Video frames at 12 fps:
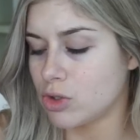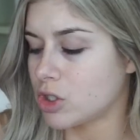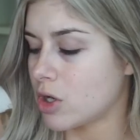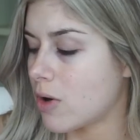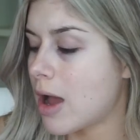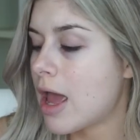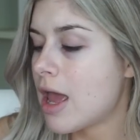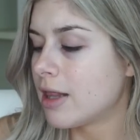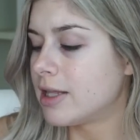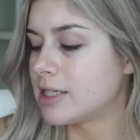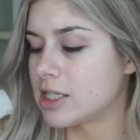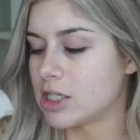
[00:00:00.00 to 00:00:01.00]
So
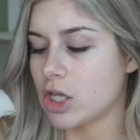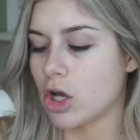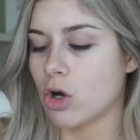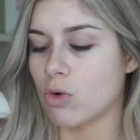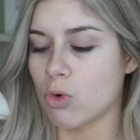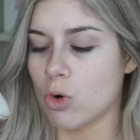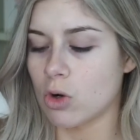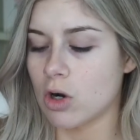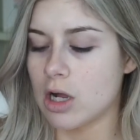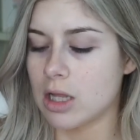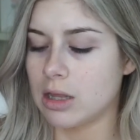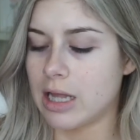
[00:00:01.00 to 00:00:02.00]
this is the
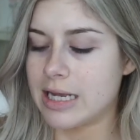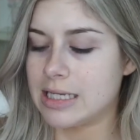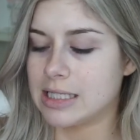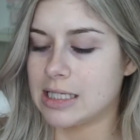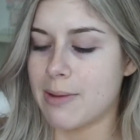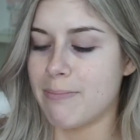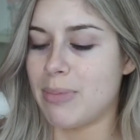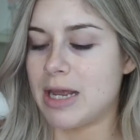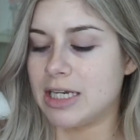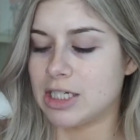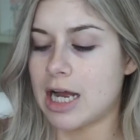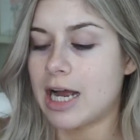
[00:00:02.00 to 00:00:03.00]
Aurora Lights
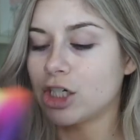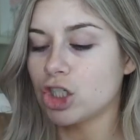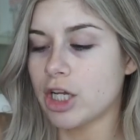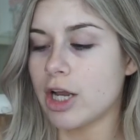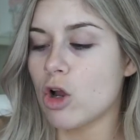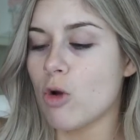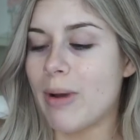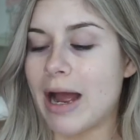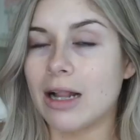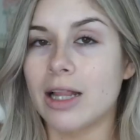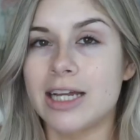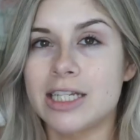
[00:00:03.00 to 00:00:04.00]
Baked Eyeshadow
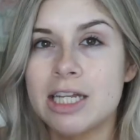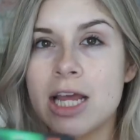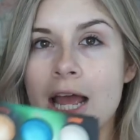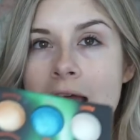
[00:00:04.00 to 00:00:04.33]
Palette,